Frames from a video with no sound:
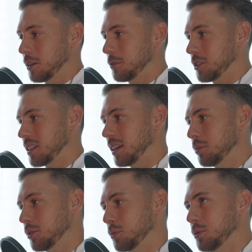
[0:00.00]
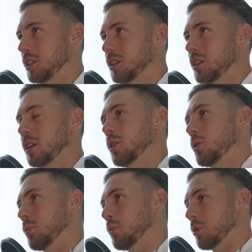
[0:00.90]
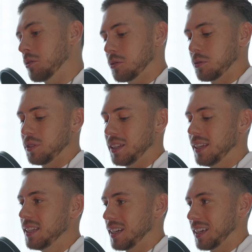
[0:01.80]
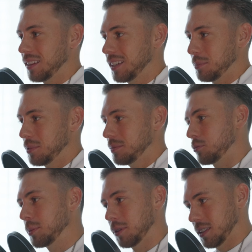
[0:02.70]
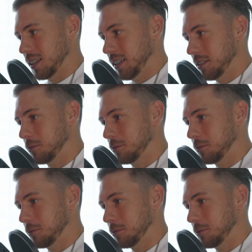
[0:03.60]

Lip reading: For example, we want to delete a clip, ripple delete.